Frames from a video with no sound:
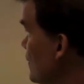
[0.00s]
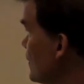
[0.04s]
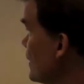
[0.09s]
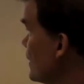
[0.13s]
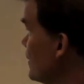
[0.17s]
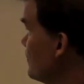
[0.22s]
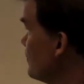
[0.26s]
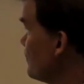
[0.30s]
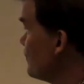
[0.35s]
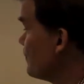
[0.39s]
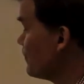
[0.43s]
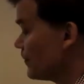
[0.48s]

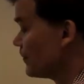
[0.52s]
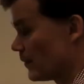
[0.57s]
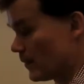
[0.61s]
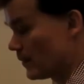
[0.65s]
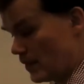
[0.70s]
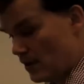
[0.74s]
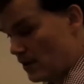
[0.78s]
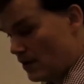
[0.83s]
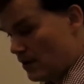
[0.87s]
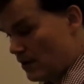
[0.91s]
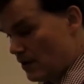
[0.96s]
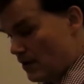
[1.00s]
Okay.
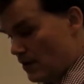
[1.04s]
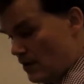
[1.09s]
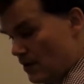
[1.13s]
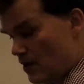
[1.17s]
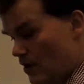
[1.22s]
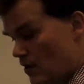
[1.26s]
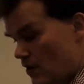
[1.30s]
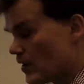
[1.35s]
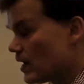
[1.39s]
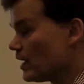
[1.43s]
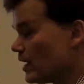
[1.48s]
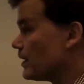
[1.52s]

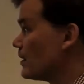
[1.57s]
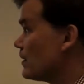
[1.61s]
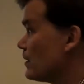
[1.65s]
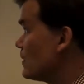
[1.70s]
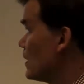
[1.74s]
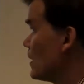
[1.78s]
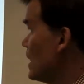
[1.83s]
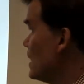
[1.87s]
All right.